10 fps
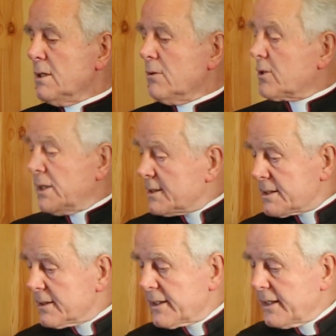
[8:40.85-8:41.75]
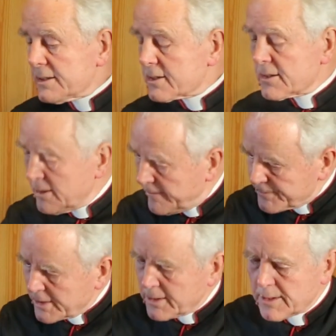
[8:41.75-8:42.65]
Or Christ against
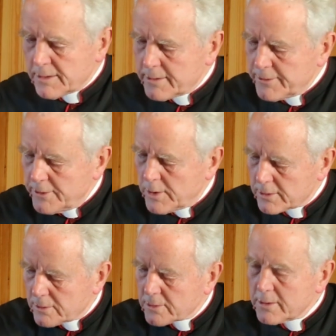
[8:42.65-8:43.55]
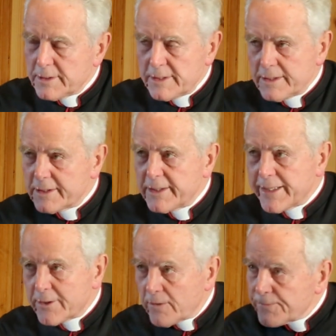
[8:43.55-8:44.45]
the New World Order
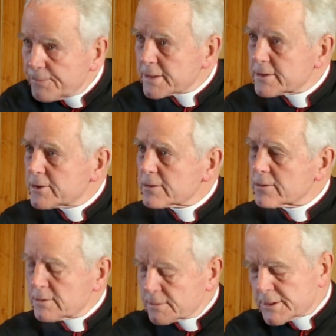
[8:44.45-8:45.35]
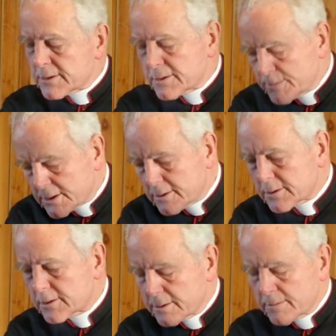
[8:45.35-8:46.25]
led off by the Jews, but
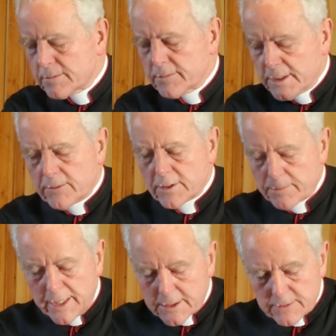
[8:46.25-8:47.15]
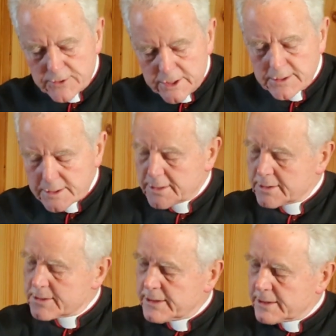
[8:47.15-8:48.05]
with a mass of
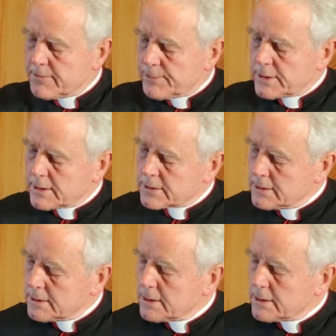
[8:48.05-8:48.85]
Gentiles taking part.